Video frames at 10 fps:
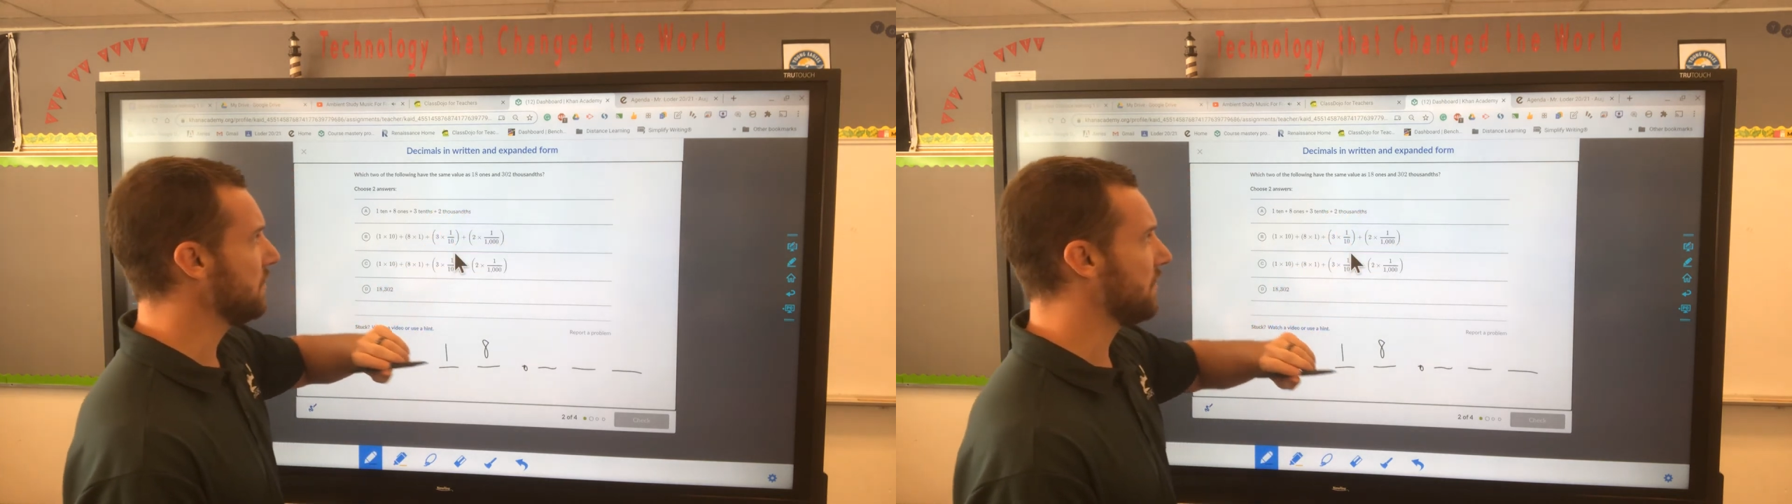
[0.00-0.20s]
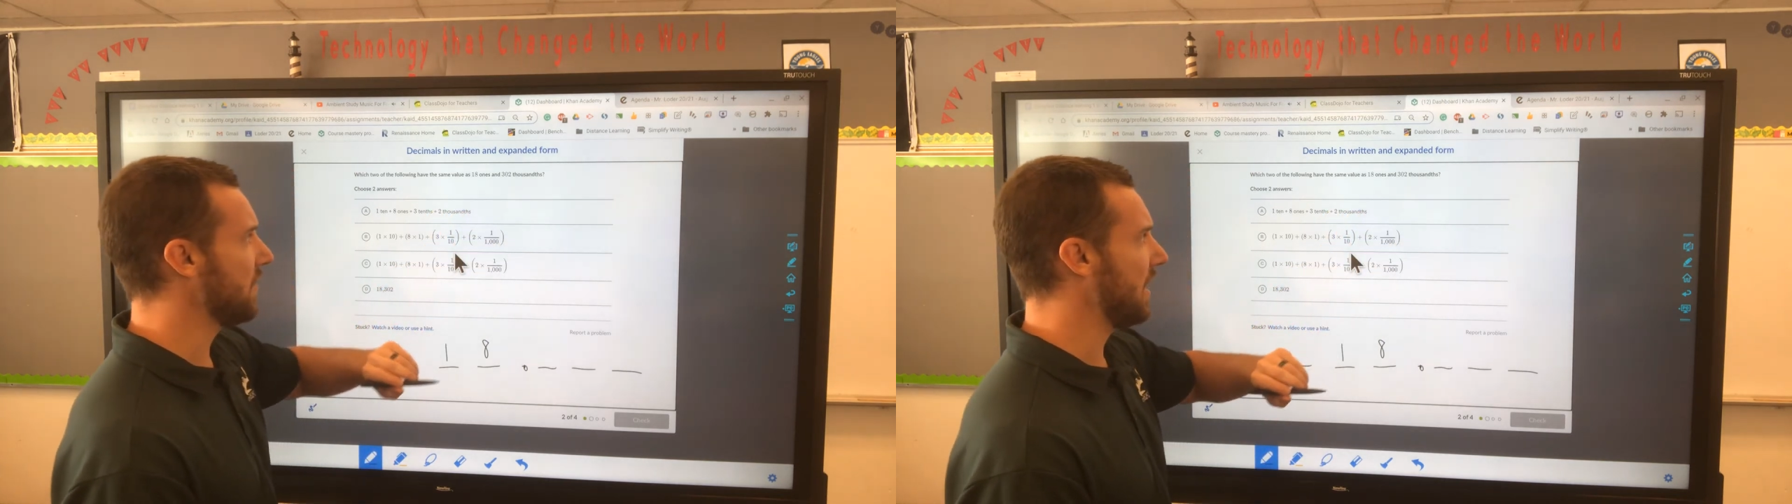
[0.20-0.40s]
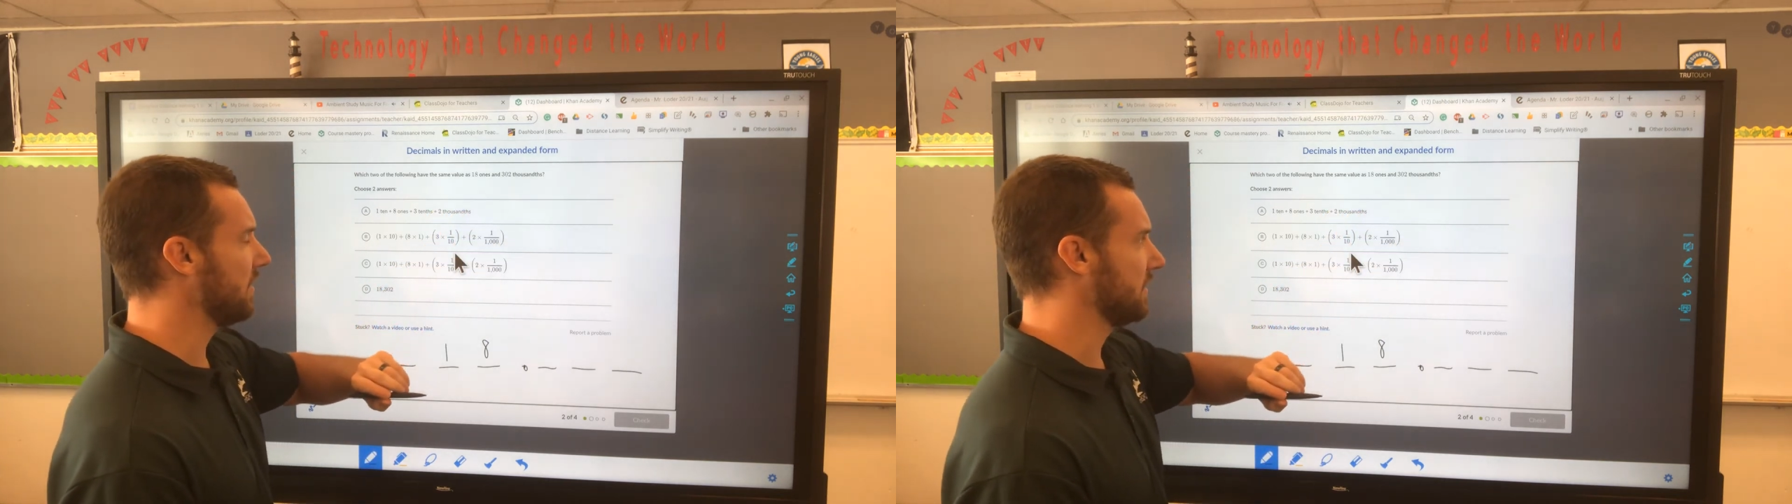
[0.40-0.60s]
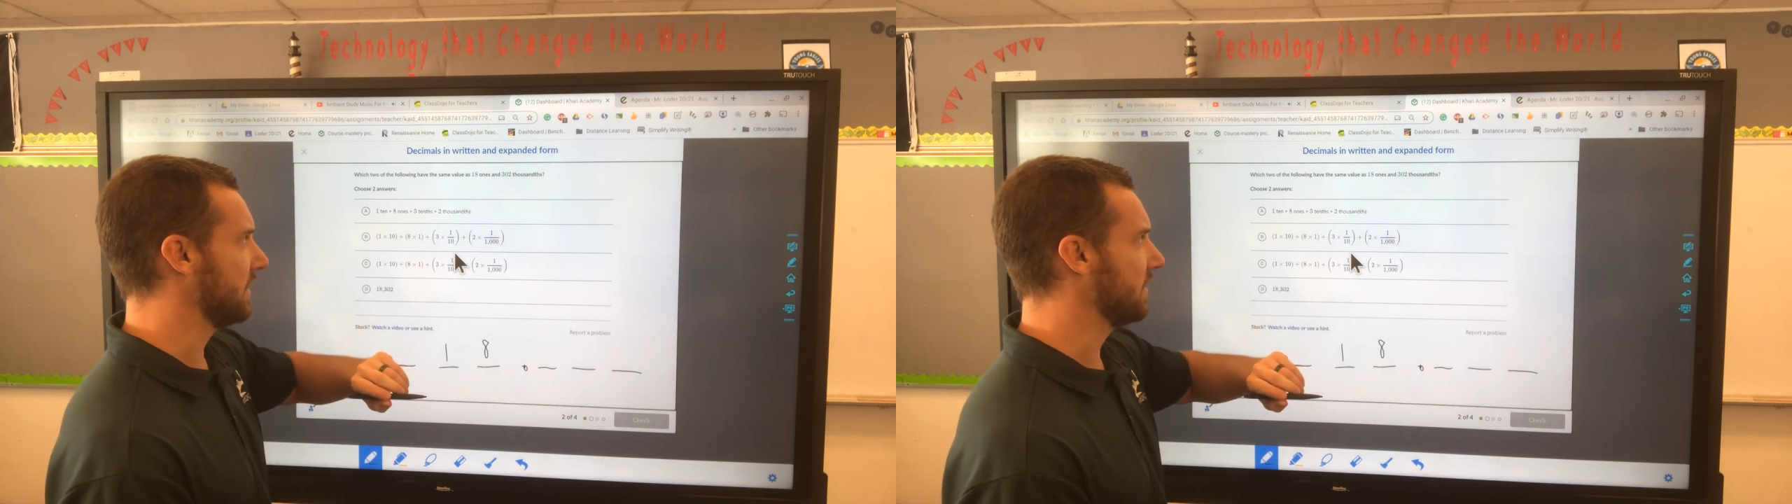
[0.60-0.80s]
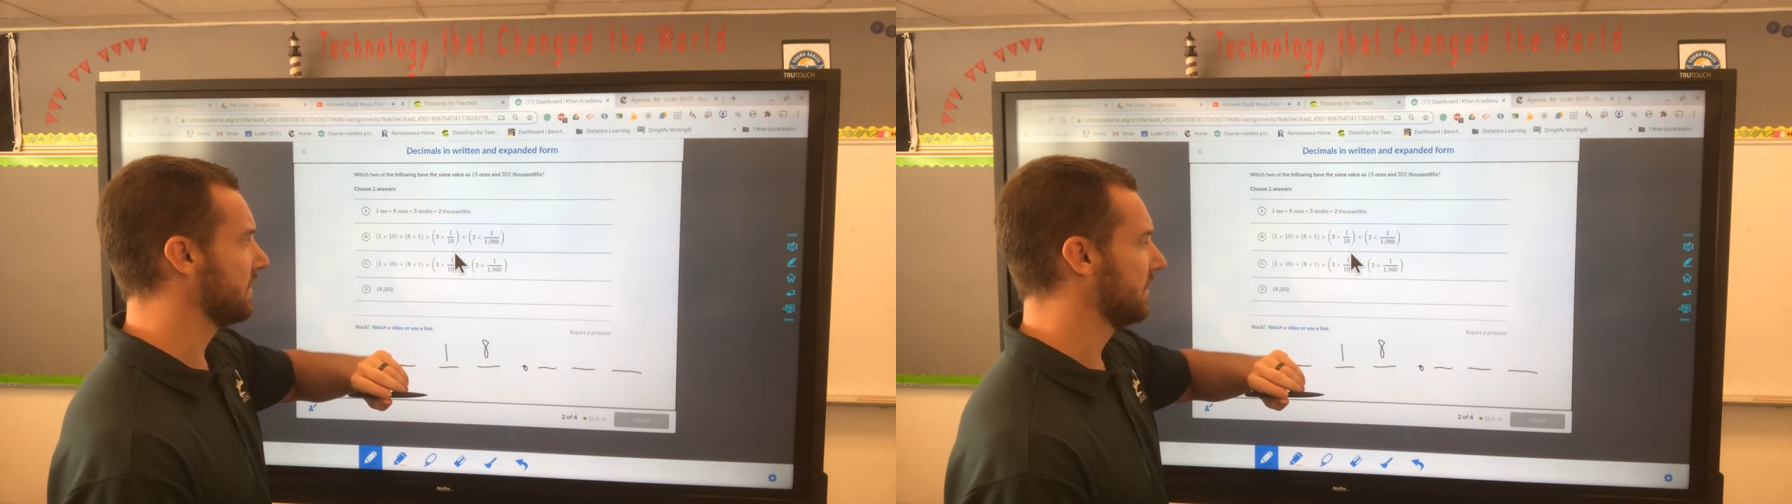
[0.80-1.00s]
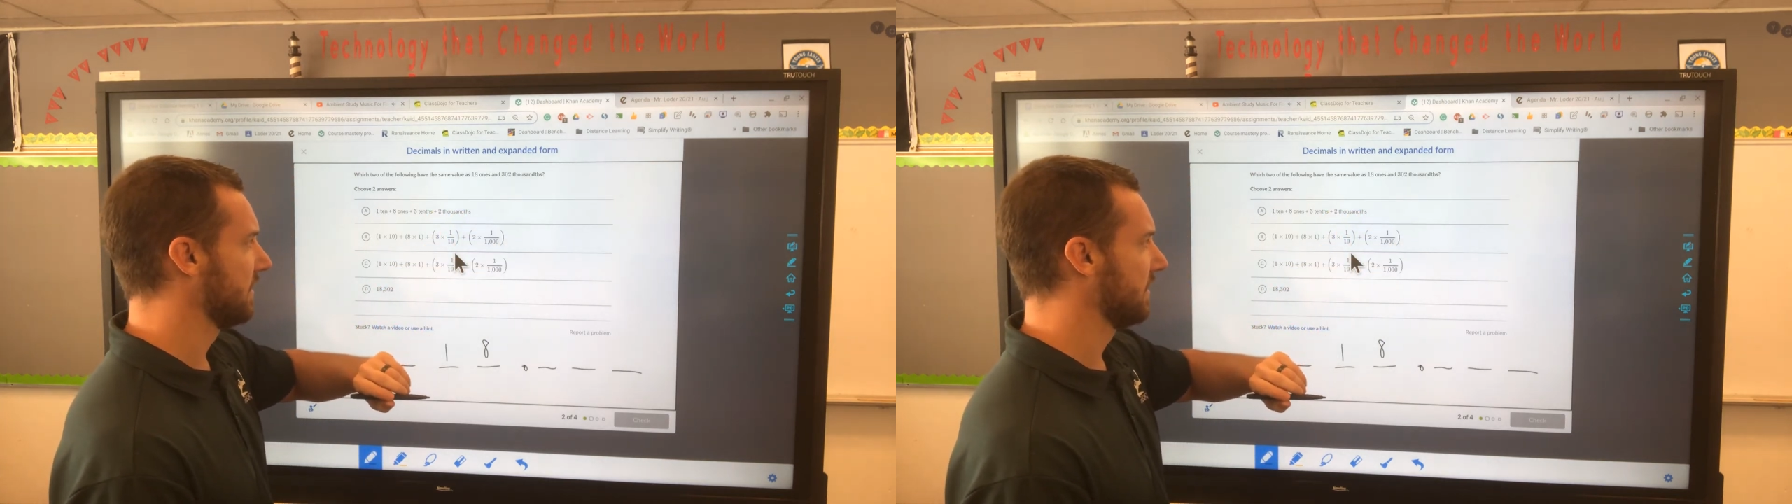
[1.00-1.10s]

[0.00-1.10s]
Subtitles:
thousandths.